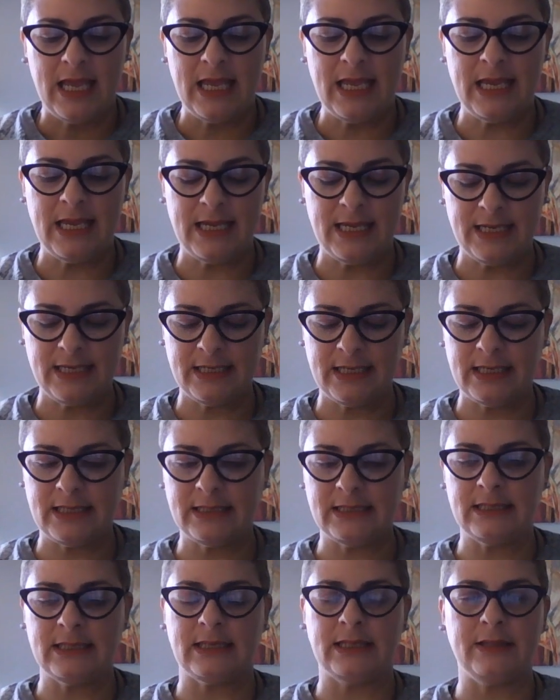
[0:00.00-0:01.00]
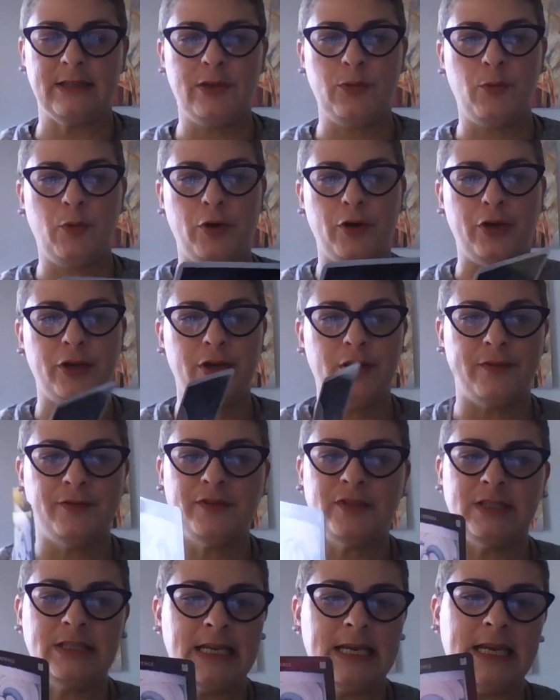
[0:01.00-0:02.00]
And the word of
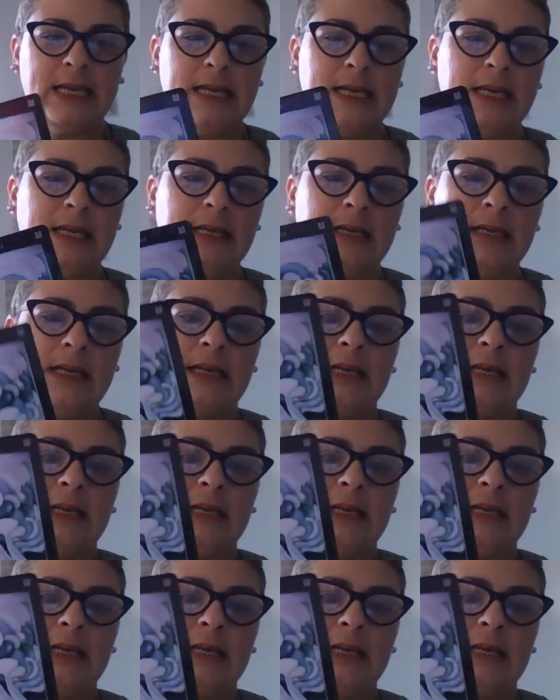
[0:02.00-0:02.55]
today